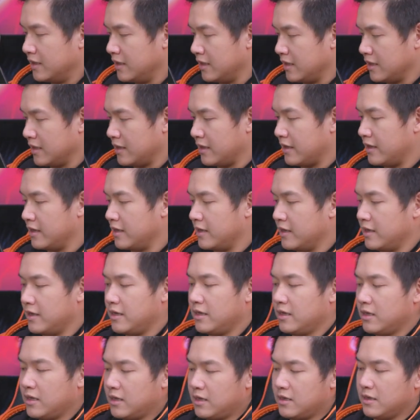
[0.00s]
And
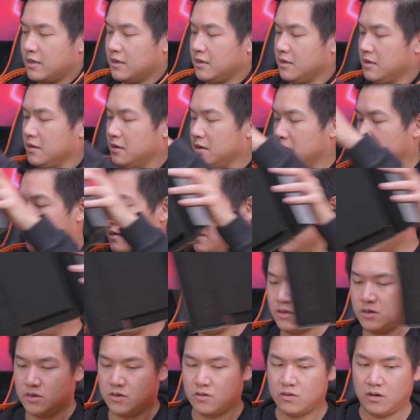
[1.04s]
then
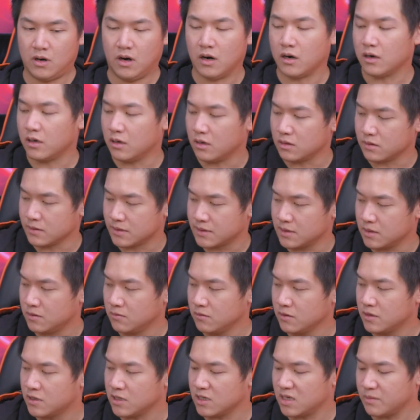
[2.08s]
you are also
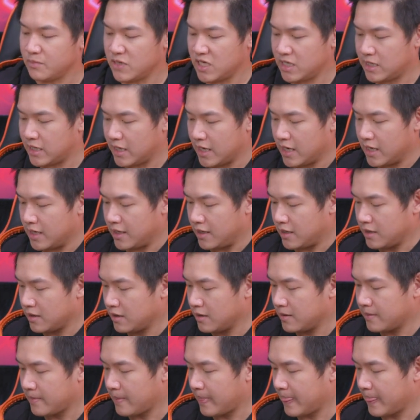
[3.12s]
going to be getting